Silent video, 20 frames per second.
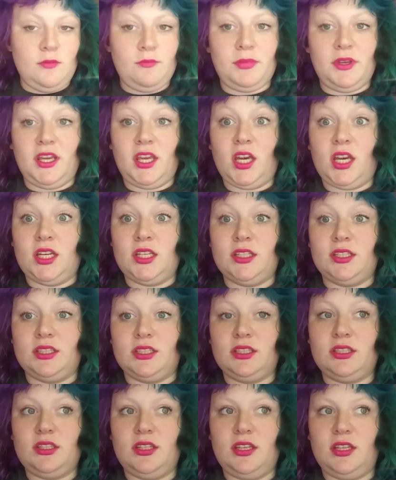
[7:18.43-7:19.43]

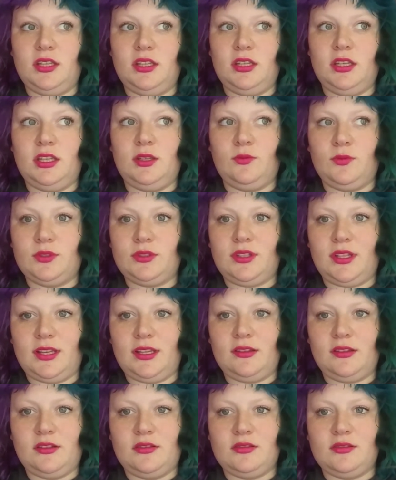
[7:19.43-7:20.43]
because it was
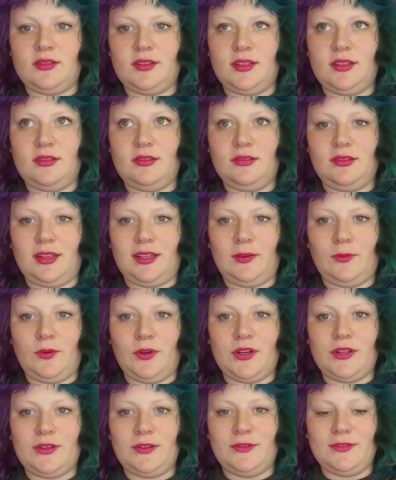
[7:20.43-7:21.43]
like literally like
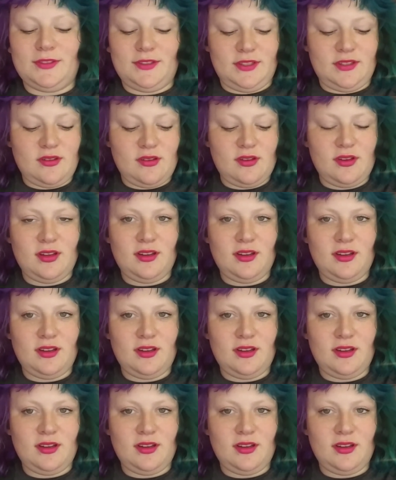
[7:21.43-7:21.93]
one of those